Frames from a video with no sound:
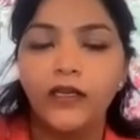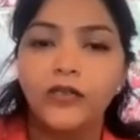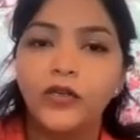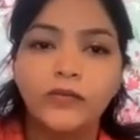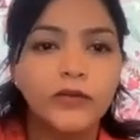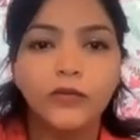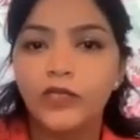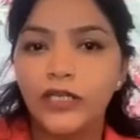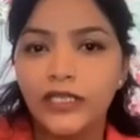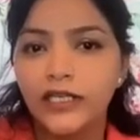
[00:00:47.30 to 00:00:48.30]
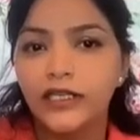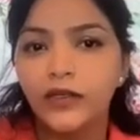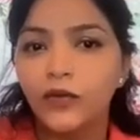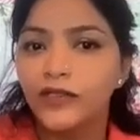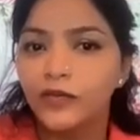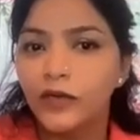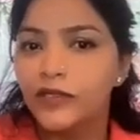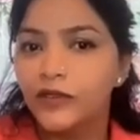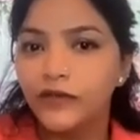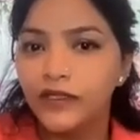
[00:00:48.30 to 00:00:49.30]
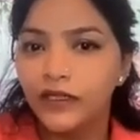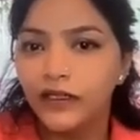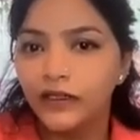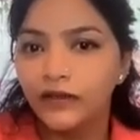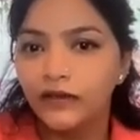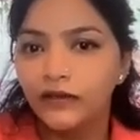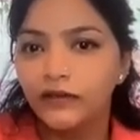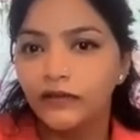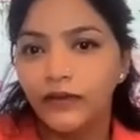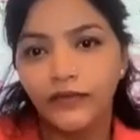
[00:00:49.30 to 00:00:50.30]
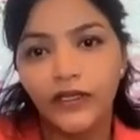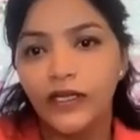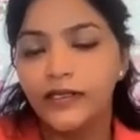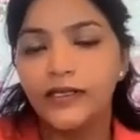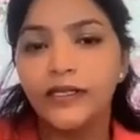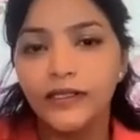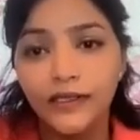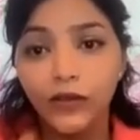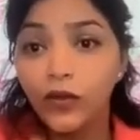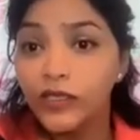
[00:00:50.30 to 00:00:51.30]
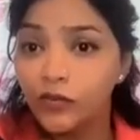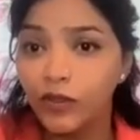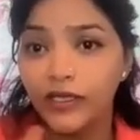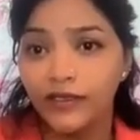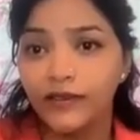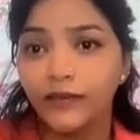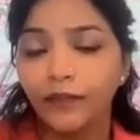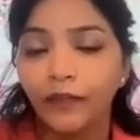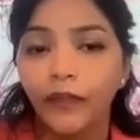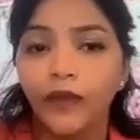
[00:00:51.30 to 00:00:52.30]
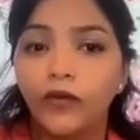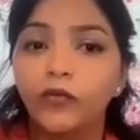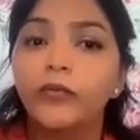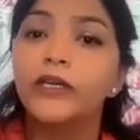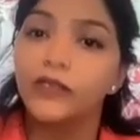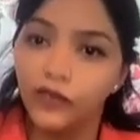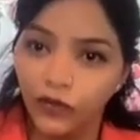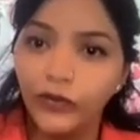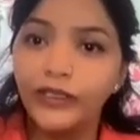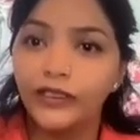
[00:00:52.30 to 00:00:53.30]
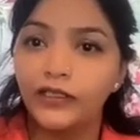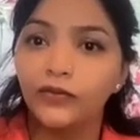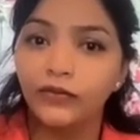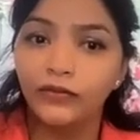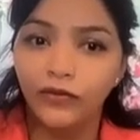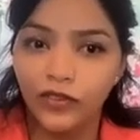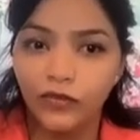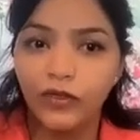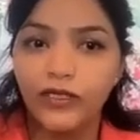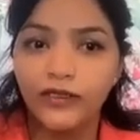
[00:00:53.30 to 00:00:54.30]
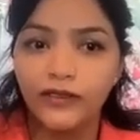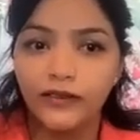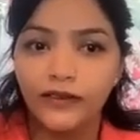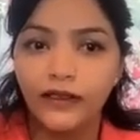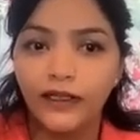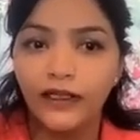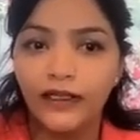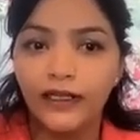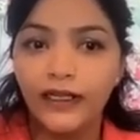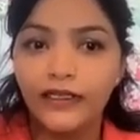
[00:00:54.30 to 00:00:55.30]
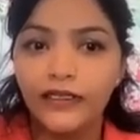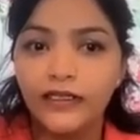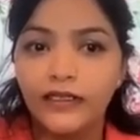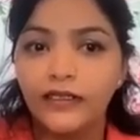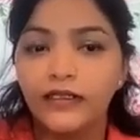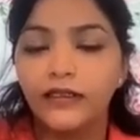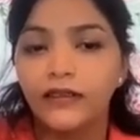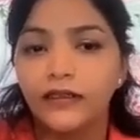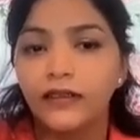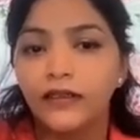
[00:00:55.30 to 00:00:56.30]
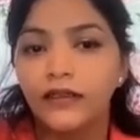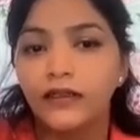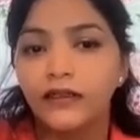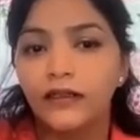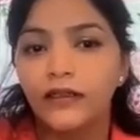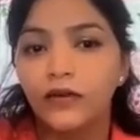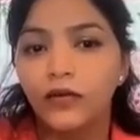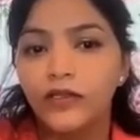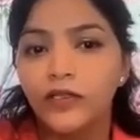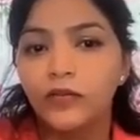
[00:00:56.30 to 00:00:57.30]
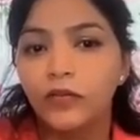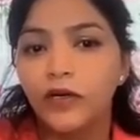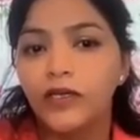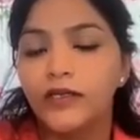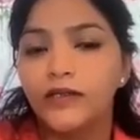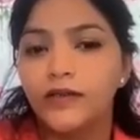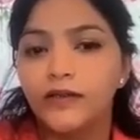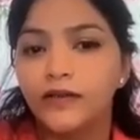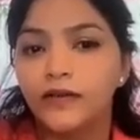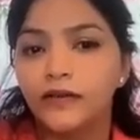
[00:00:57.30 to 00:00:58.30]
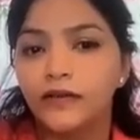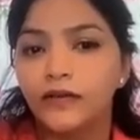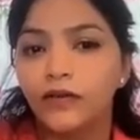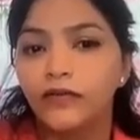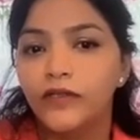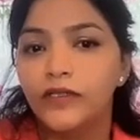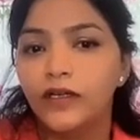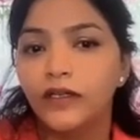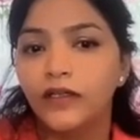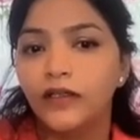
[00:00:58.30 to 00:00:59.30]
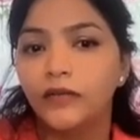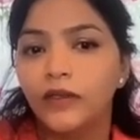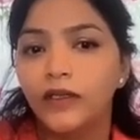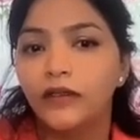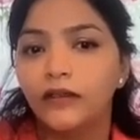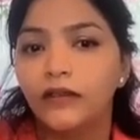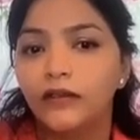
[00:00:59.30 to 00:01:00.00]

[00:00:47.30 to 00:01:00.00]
So, humse pucha kya ja raha hai, cost price of this article? If they're asking us the cost price, to main assume karti hun cost price. Let cost price of this article be